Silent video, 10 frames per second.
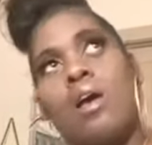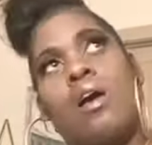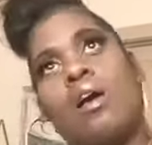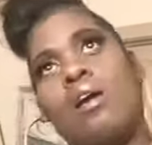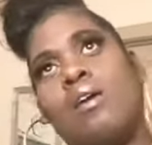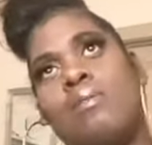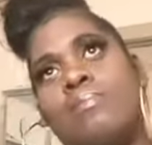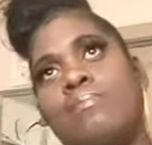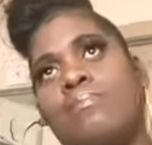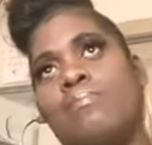
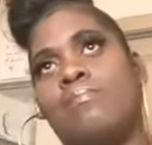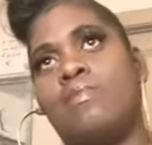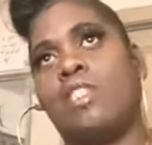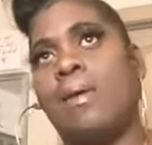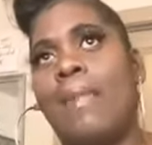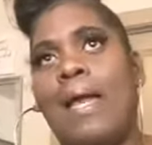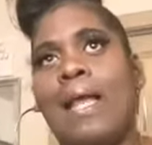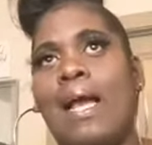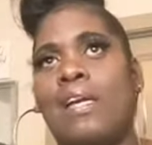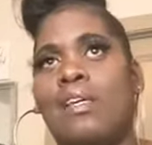Somebody
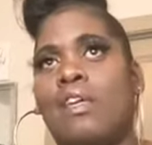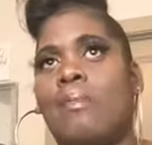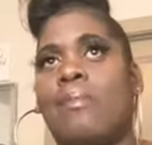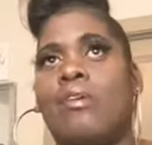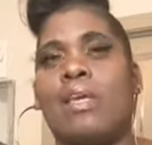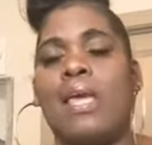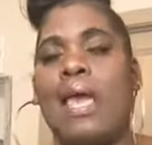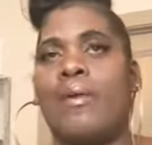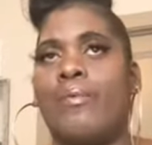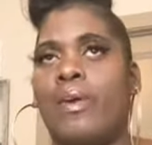I can
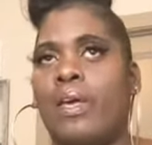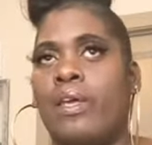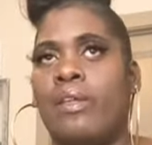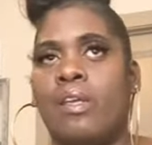communicate with